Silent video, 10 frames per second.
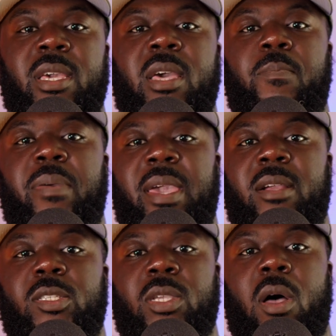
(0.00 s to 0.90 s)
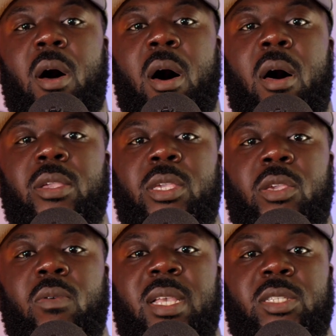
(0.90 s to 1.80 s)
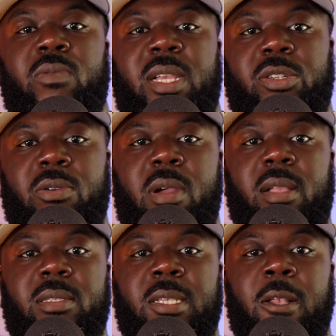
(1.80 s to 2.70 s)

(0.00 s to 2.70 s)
compared to all U.S. restaurants.